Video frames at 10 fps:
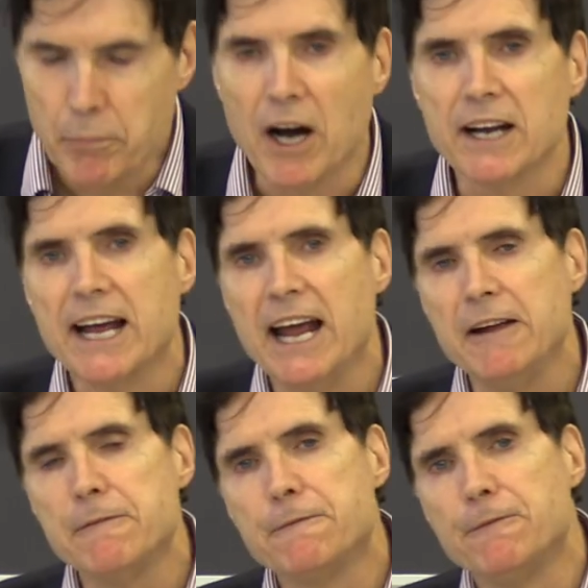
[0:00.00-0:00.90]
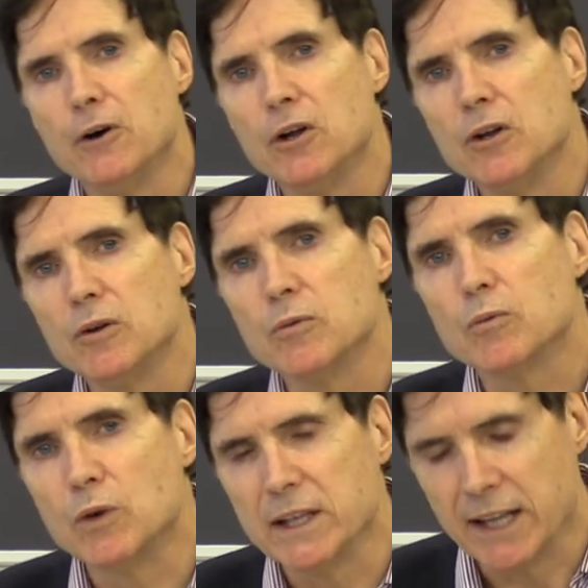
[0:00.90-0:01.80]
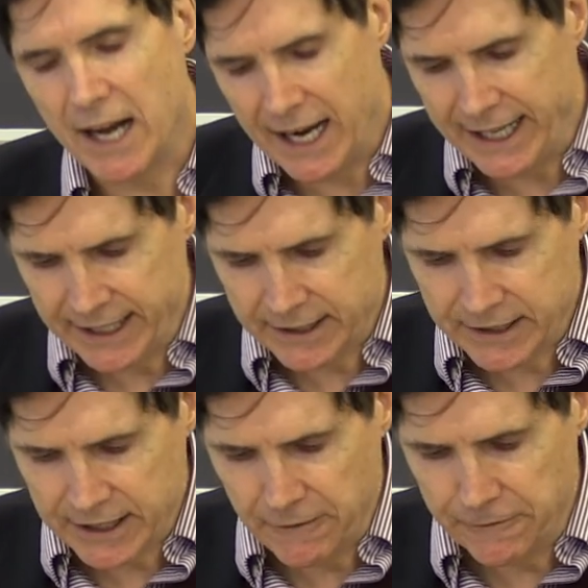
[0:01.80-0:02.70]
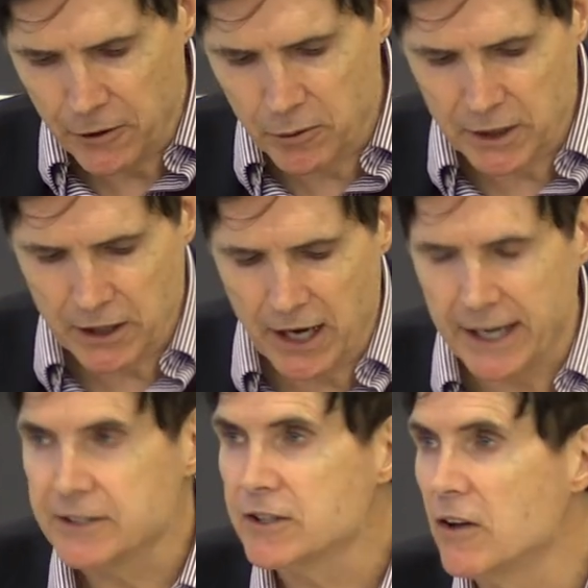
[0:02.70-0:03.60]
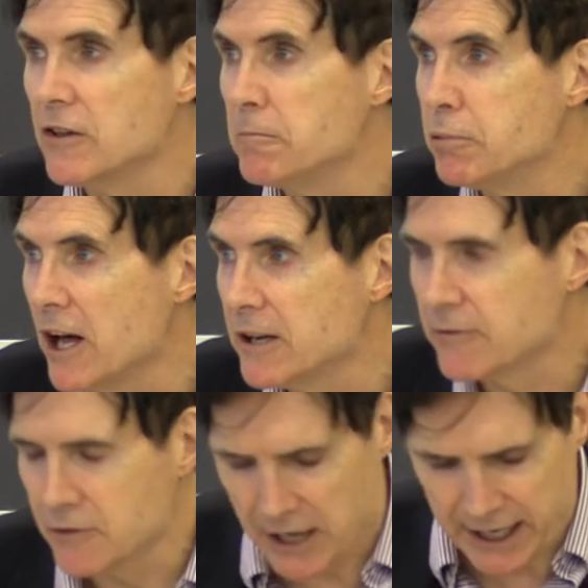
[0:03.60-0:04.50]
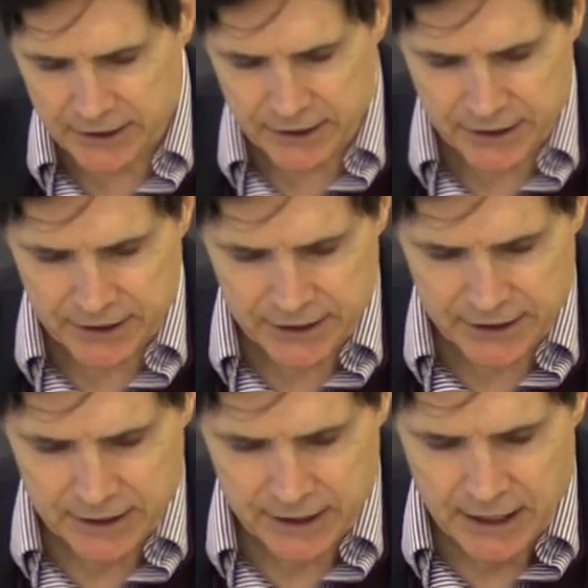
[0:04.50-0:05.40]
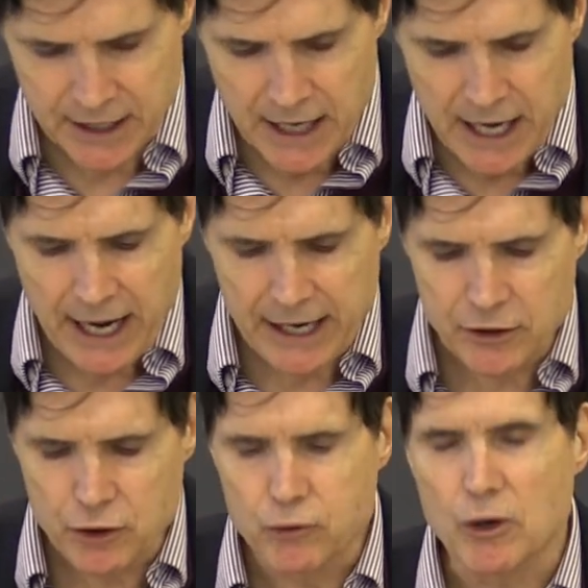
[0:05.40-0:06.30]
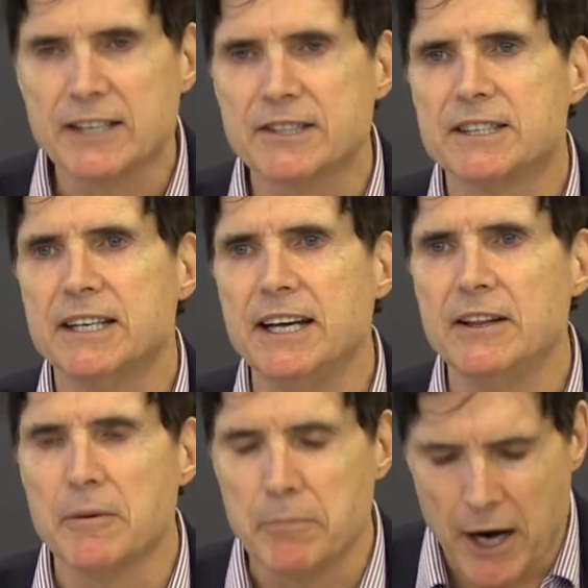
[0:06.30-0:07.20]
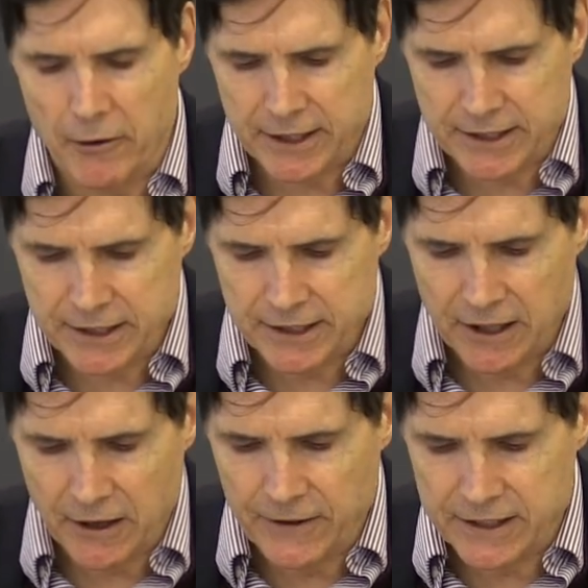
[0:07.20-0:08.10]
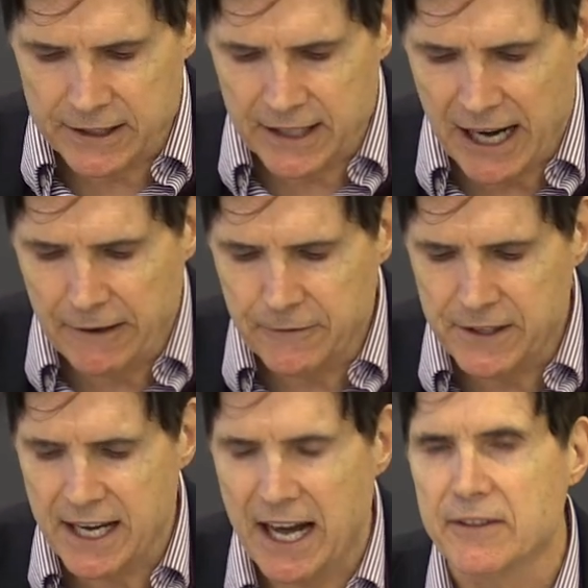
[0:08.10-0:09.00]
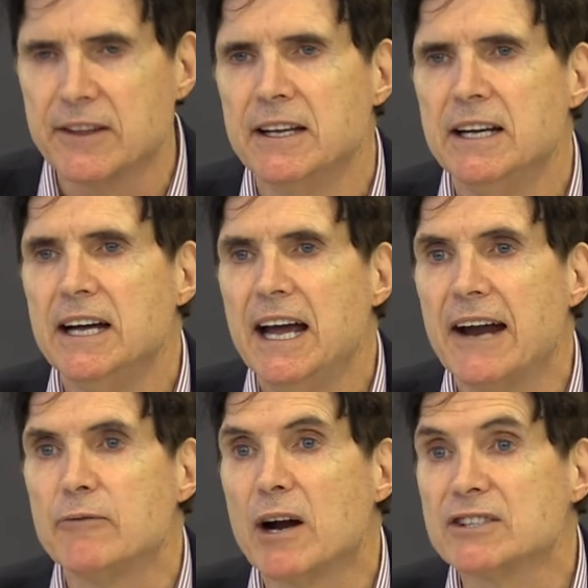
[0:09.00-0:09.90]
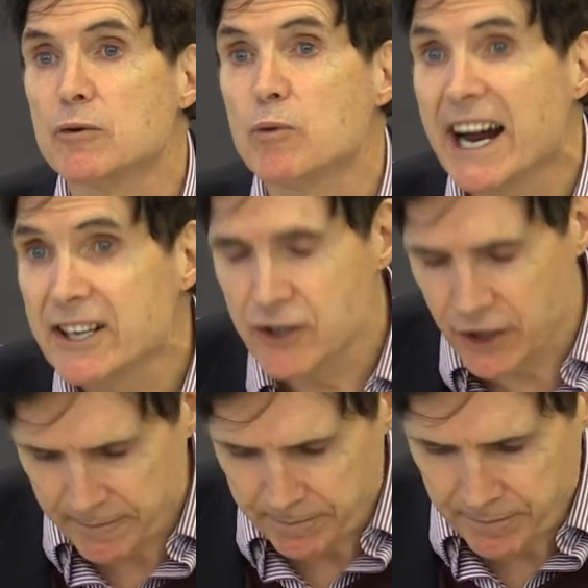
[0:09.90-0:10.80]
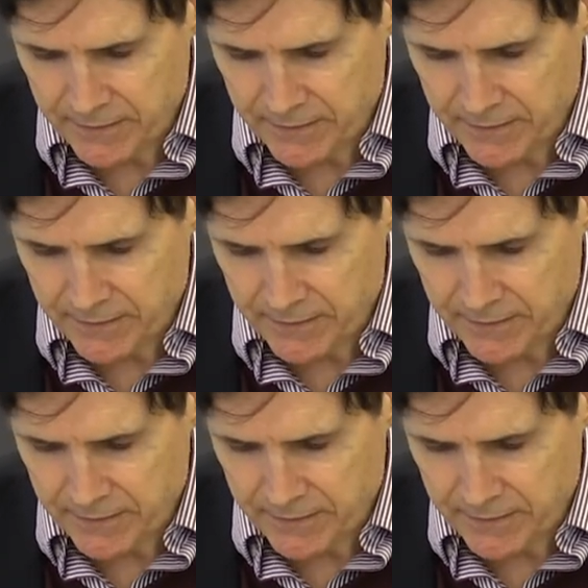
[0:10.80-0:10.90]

but a full reliance, a full reliance on the blood of Christ, a trust in the merits of his life, death, and resurrection